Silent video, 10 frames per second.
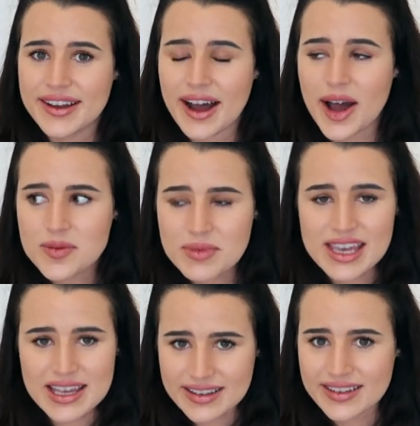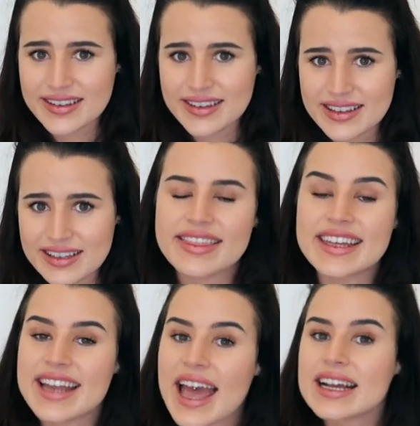I mean. The
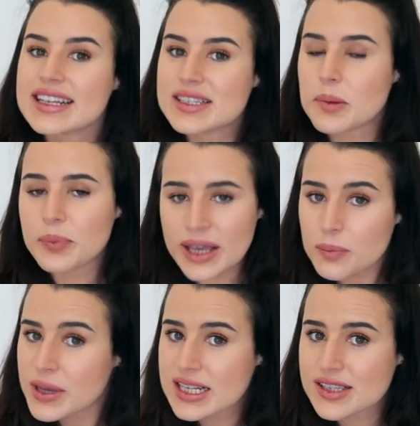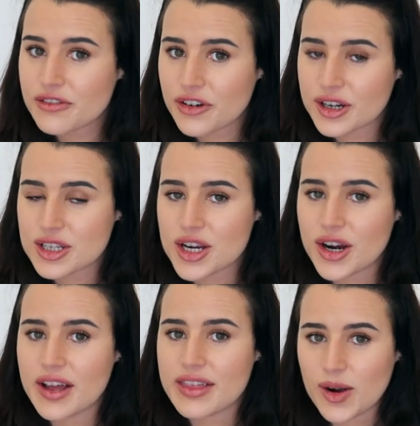next big piece of
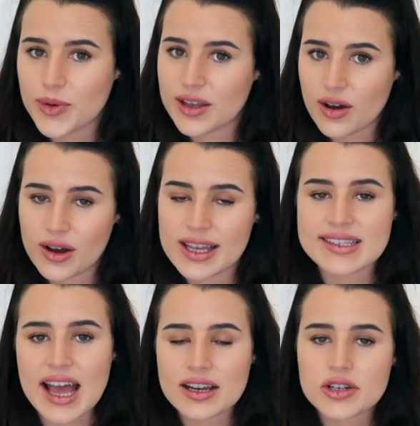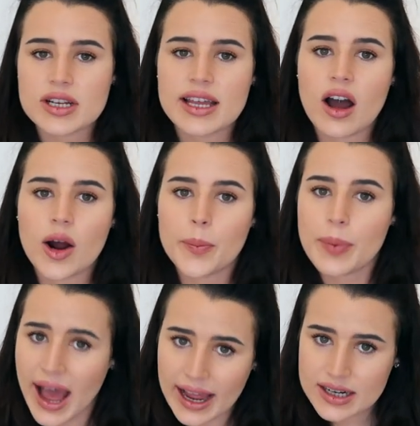furniture that we got is actually our
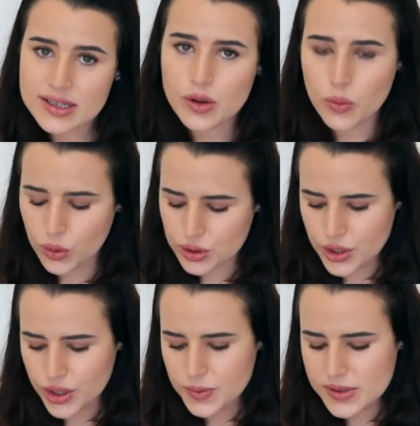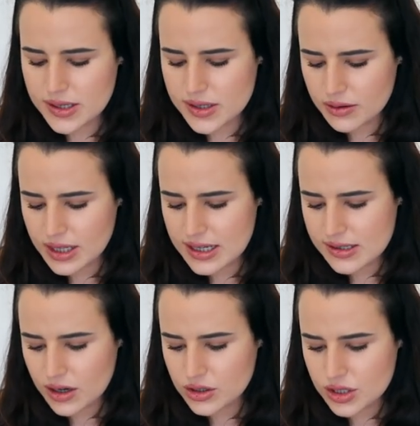PAX wardrobes. So these
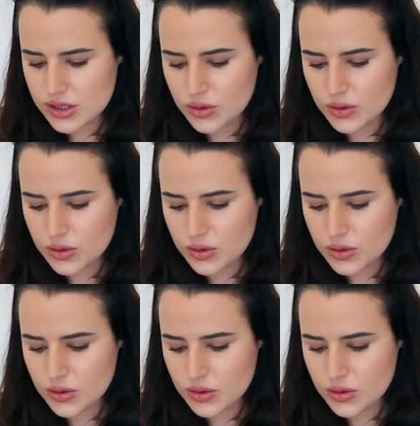are just